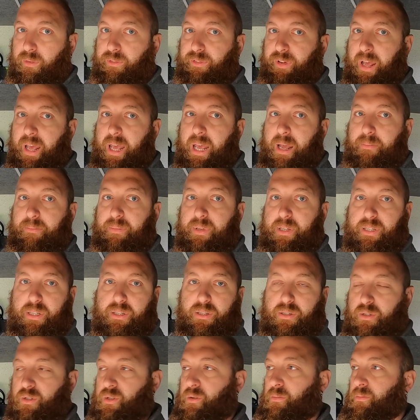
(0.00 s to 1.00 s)
for him. This
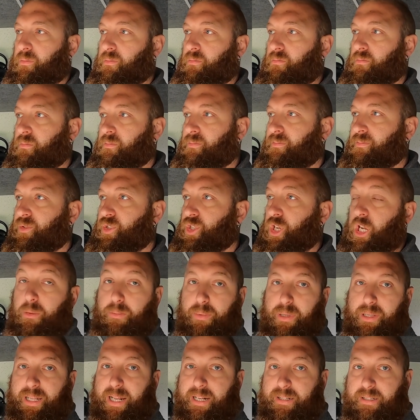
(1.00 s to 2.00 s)
isn't some
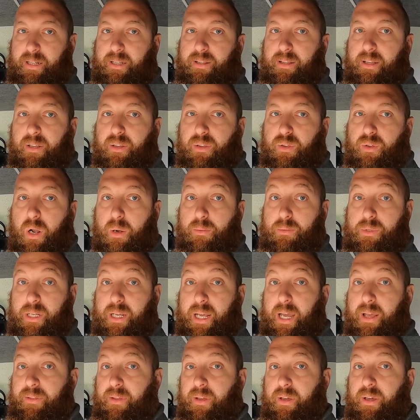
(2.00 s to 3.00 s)
cheap and nasty thing thrown
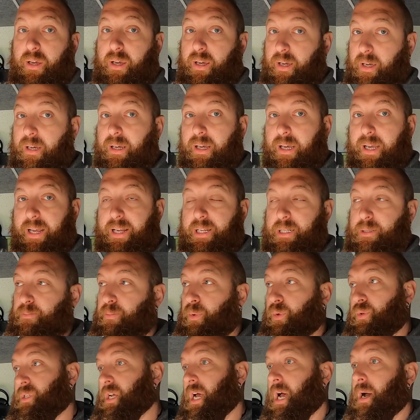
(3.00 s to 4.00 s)
together. He's
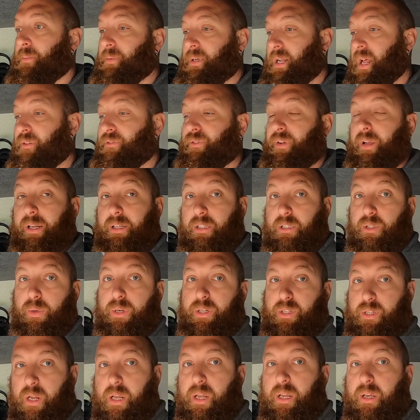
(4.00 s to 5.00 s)
put time and effort into
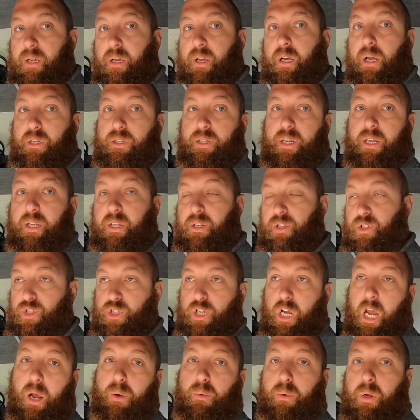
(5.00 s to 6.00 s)
it so he can go to each
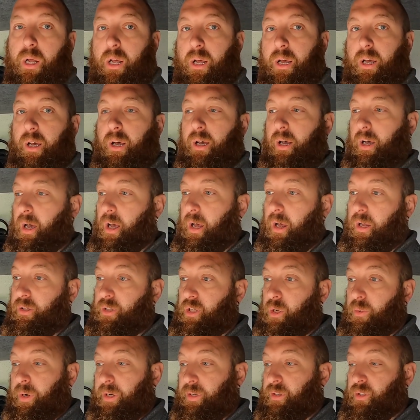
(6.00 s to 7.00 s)
show, uh,
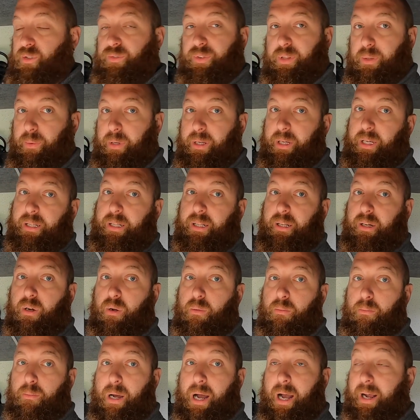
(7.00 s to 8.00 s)
do what he does for the weekend and then
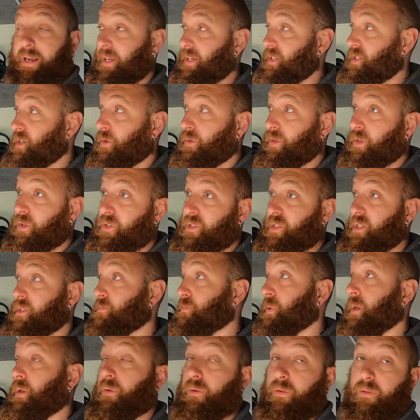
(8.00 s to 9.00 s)
come back. It's only because he's
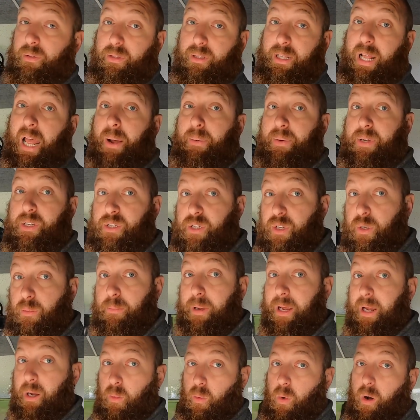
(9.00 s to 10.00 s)
built now his new
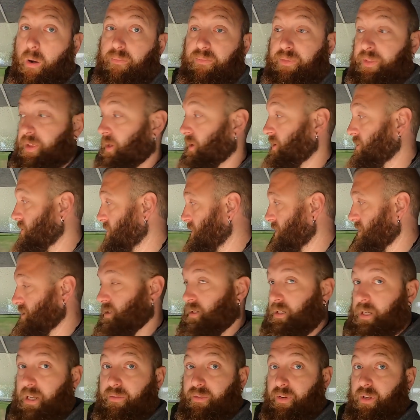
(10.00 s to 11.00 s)
big one that this
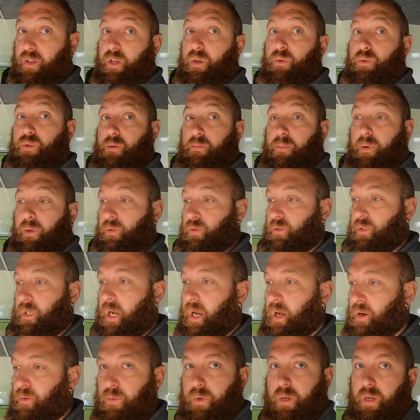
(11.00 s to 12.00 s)
is even usable.
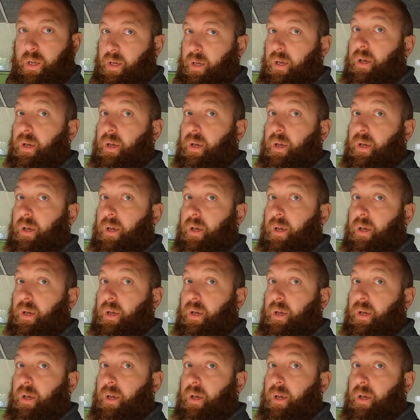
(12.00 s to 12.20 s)
So